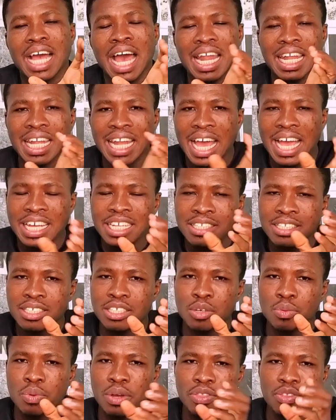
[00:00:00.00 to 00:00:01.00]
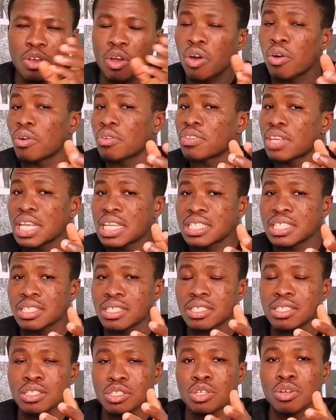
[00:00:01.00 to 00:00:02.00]
aligns with your
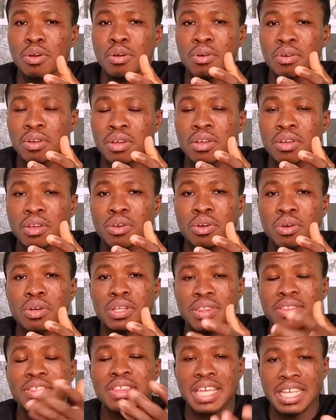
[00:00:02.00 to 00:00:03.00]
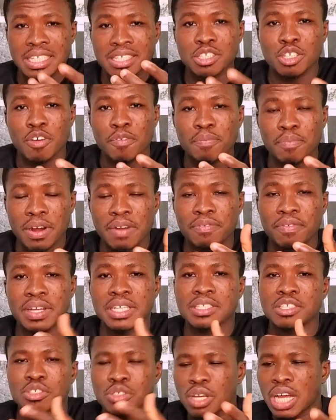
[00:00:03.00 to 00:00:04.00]
audience, taste of
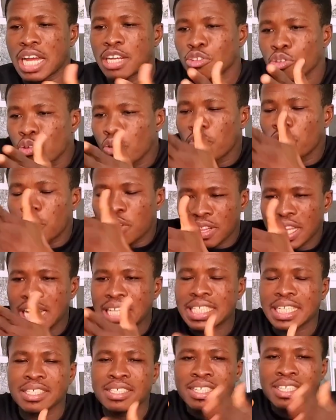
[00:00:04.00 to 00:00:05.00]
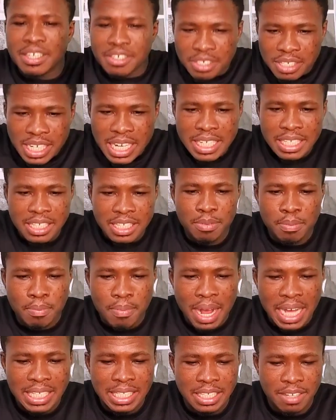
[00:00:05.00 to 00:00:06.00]
preference, you can go for that and create
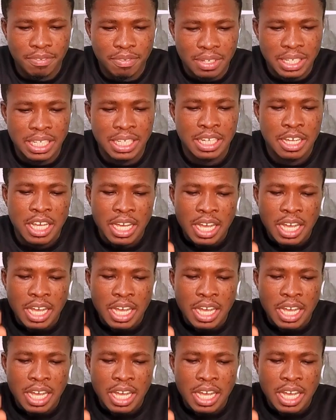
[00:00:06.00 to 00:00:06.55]
massively,